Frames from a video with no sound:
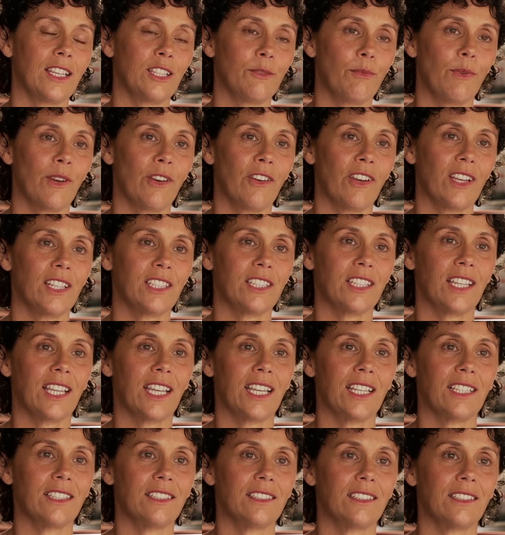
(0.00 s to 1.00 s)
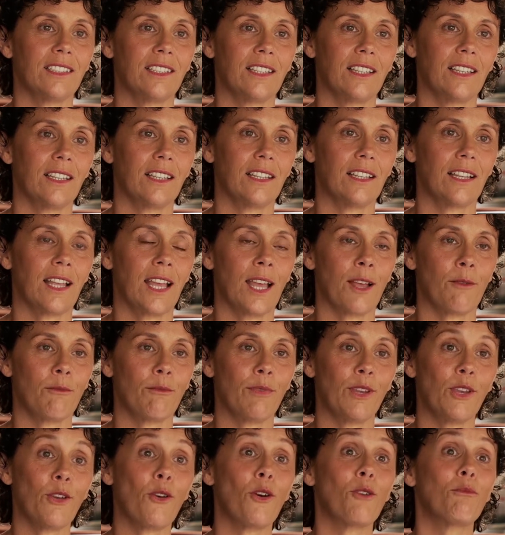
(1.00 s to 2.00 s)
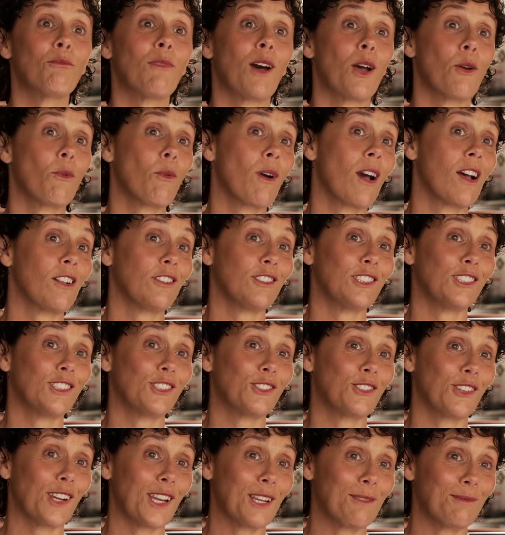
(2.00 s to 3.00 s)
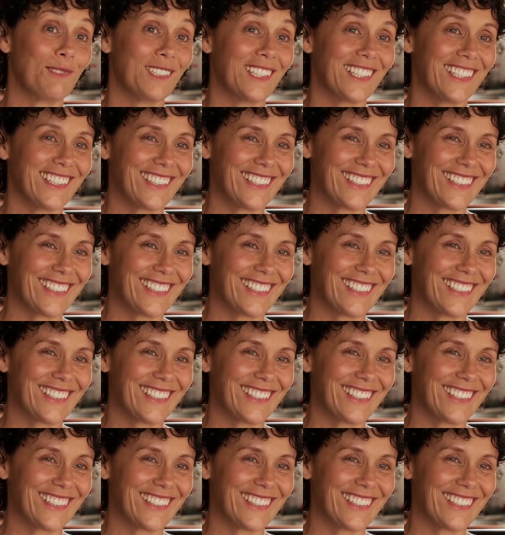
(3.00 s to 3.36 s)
experience things beyond my wildest dreams.